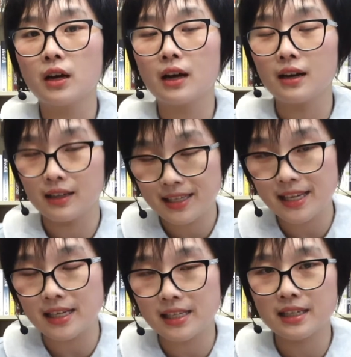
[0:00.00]

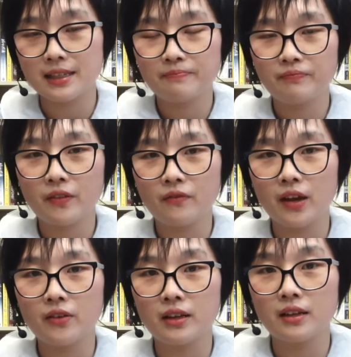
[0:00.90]
assessed
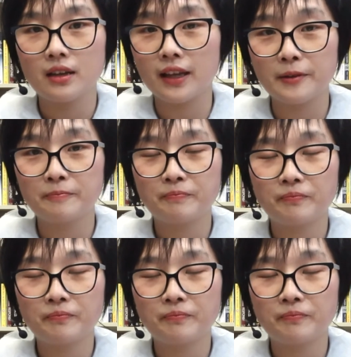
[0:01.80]
very carefully.